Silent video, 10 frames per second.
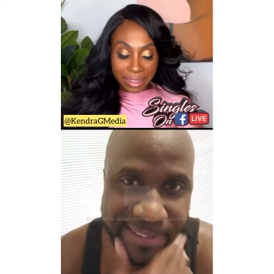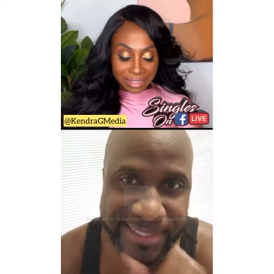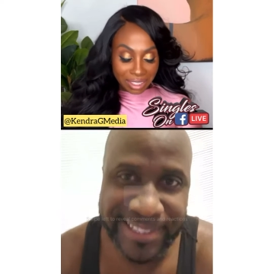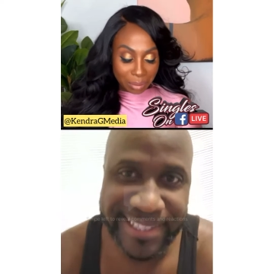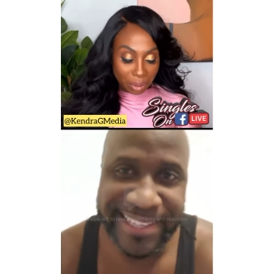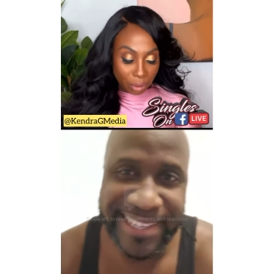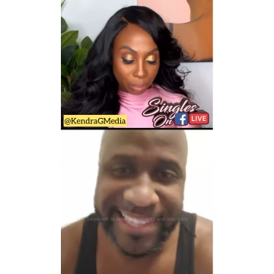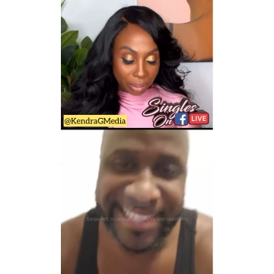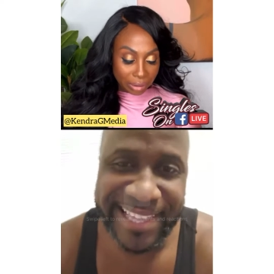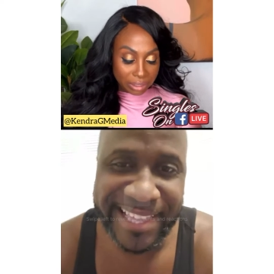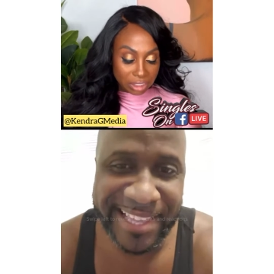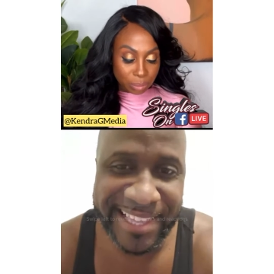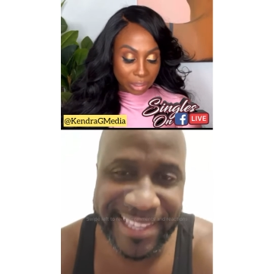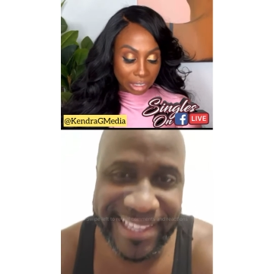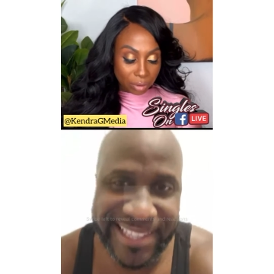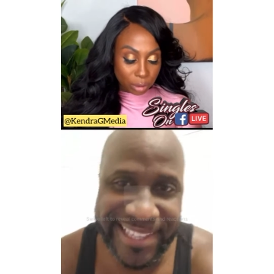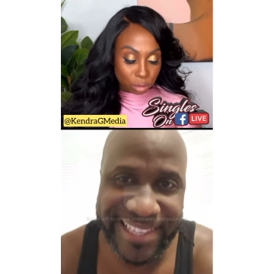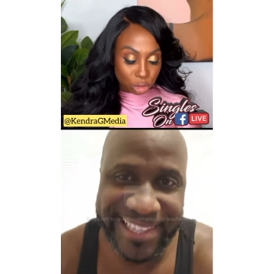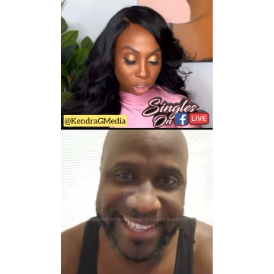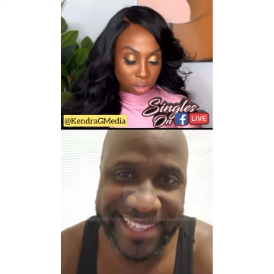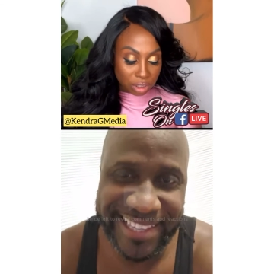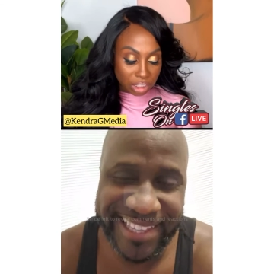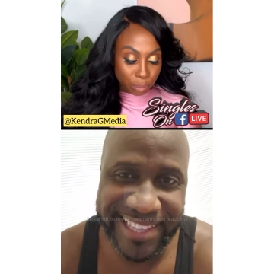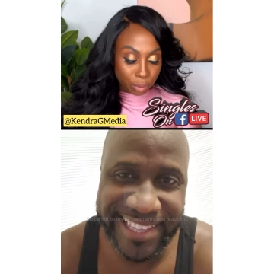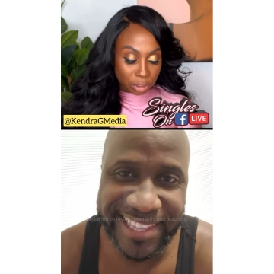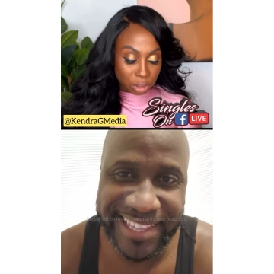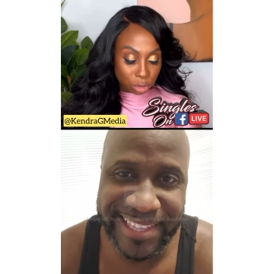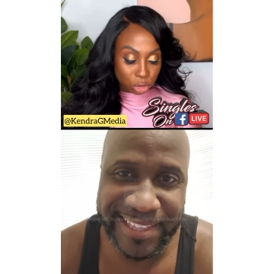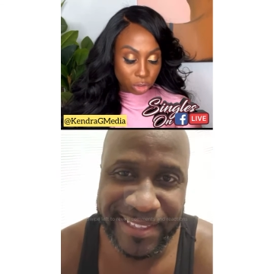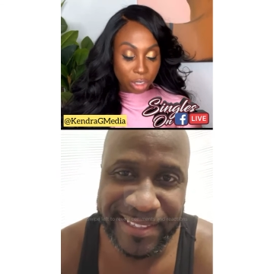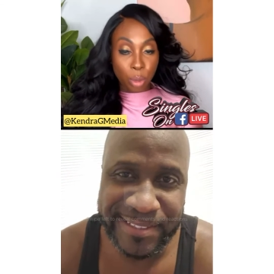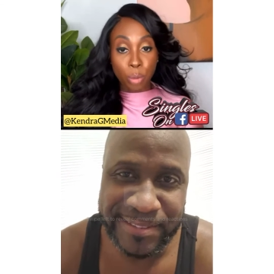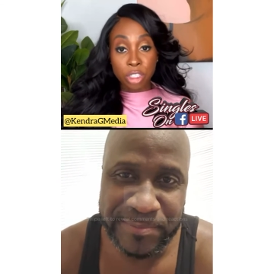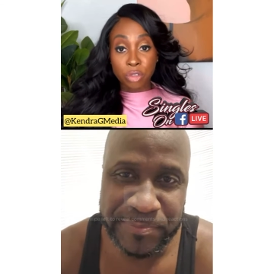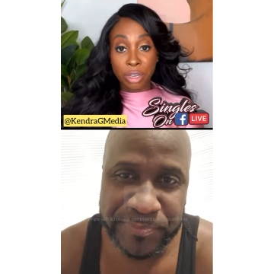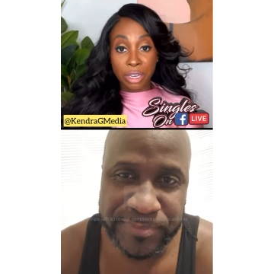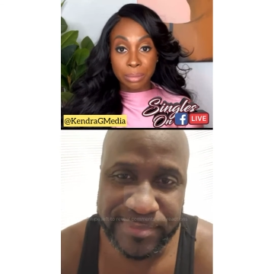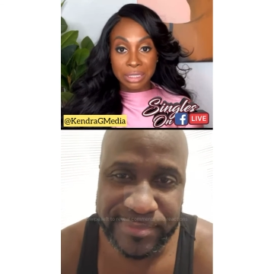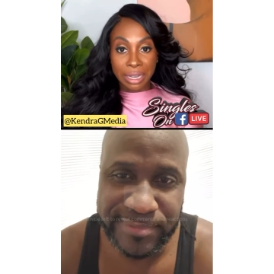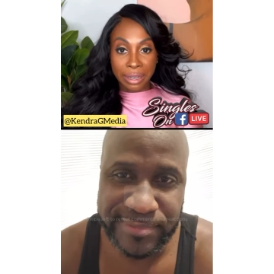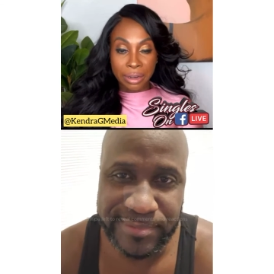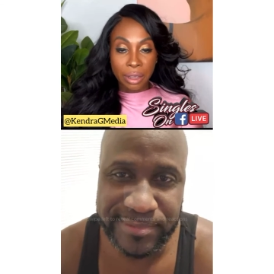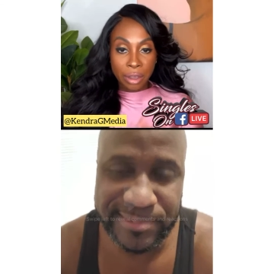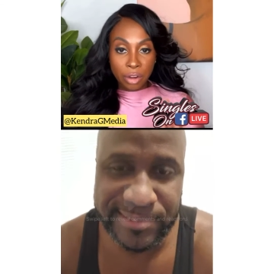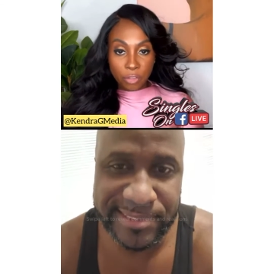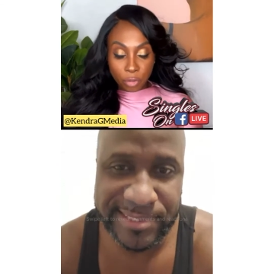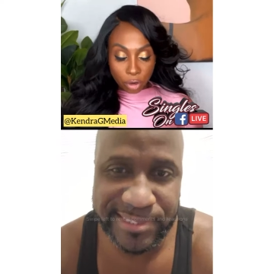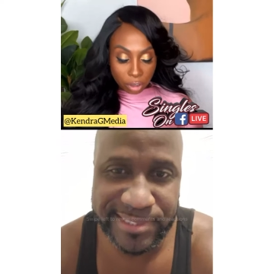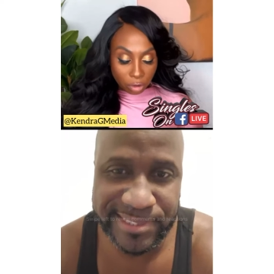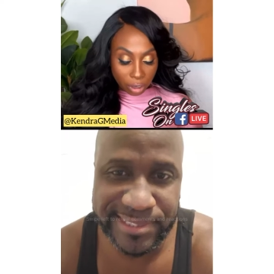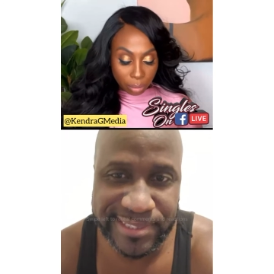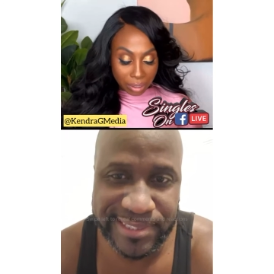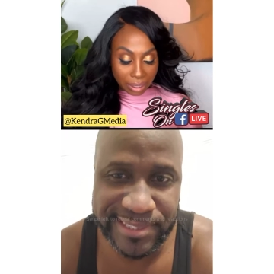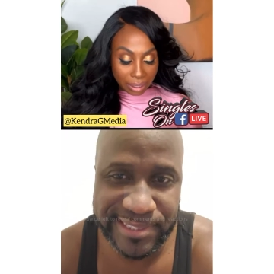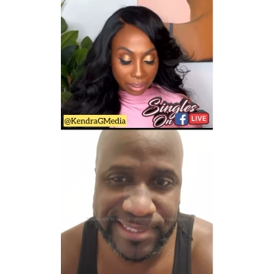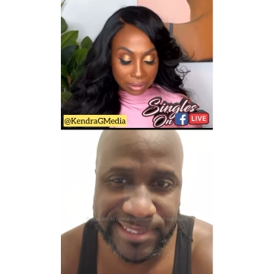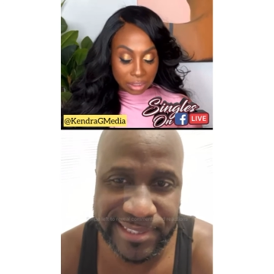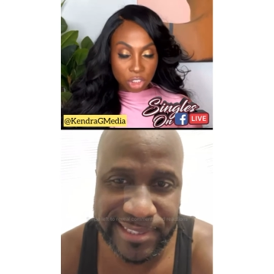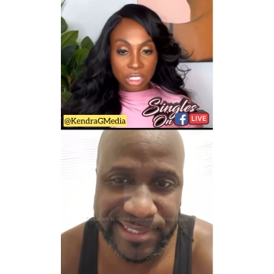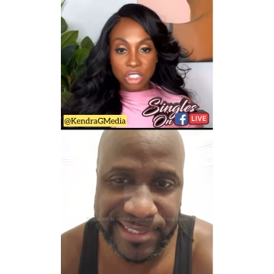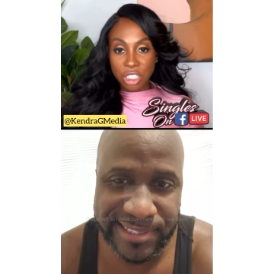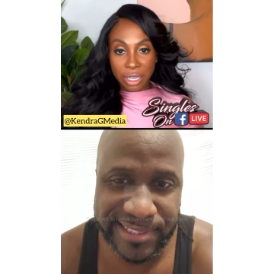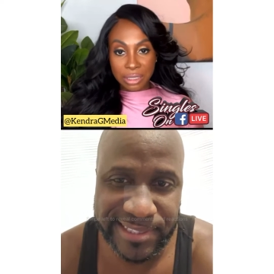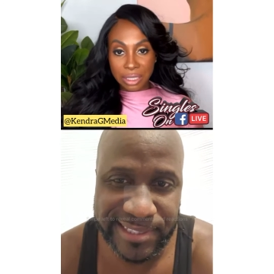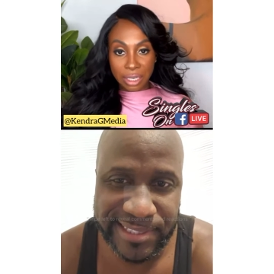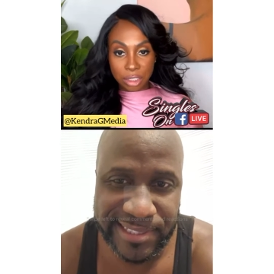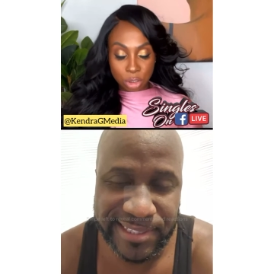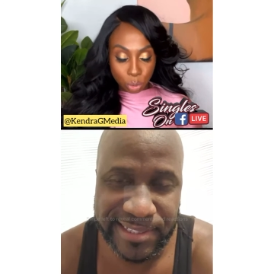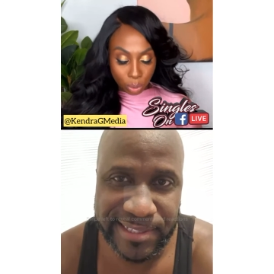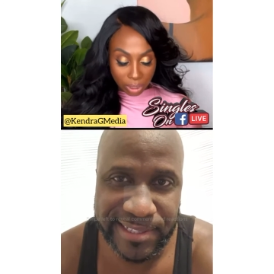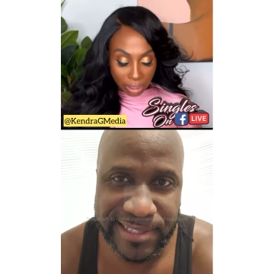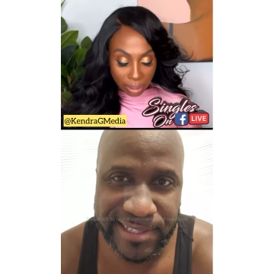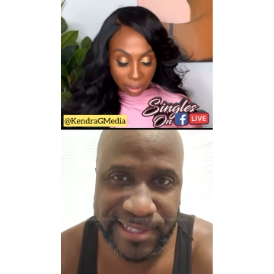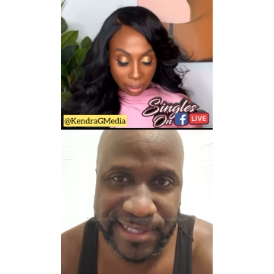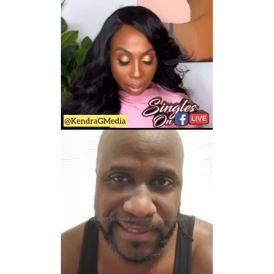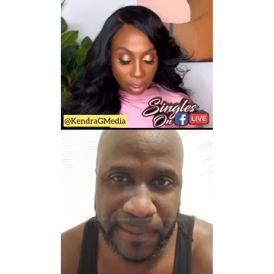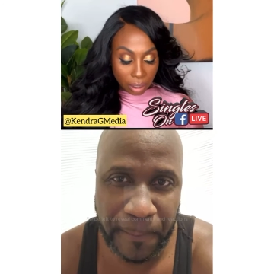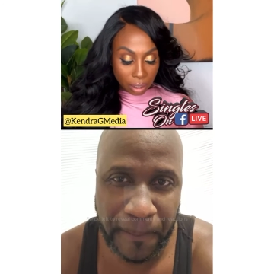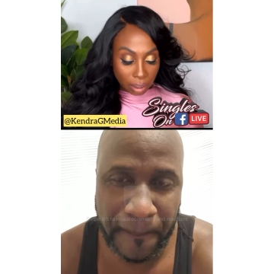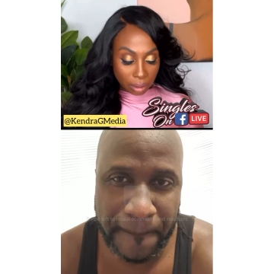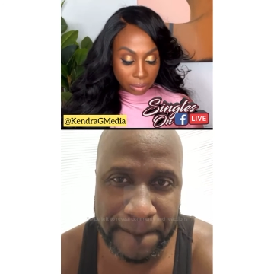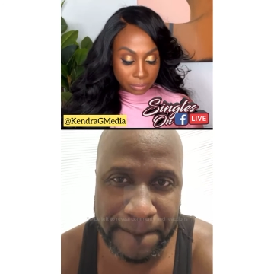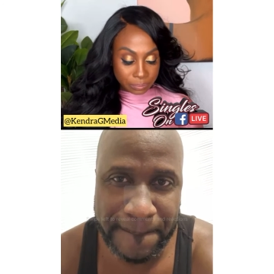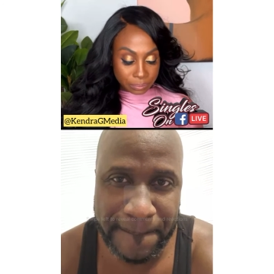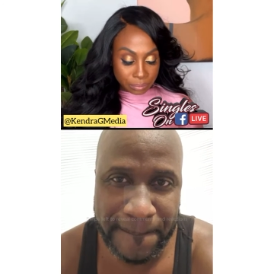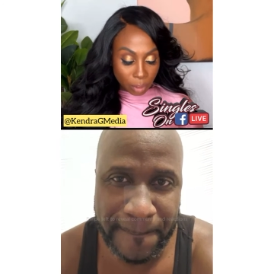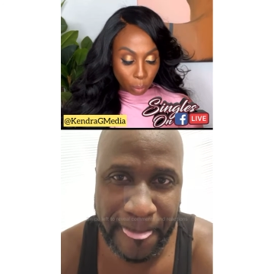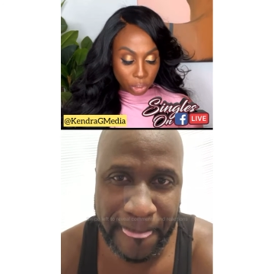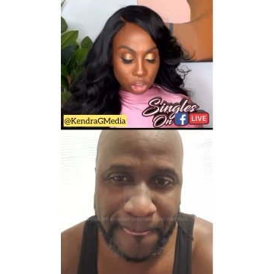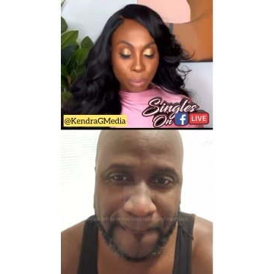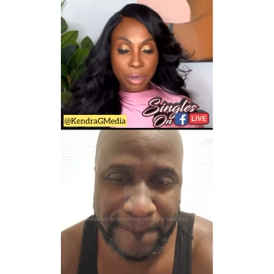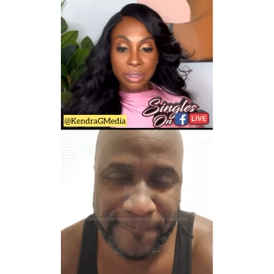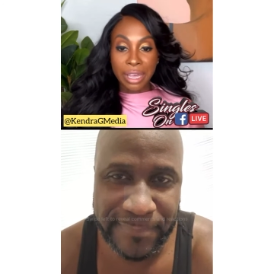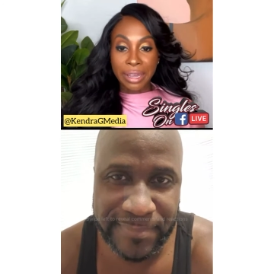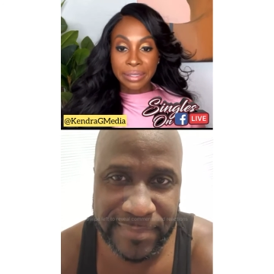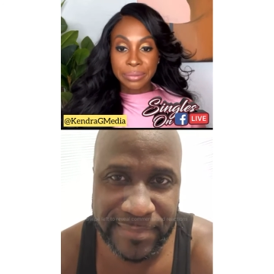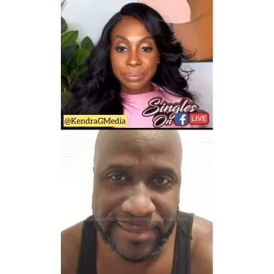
Speaker 1: let's keep going, Barry. This is Barry, New Jersey. He's a personal trainer, works for Amazon four grown kids. His youngest kid is 20. Um, when's your birthday?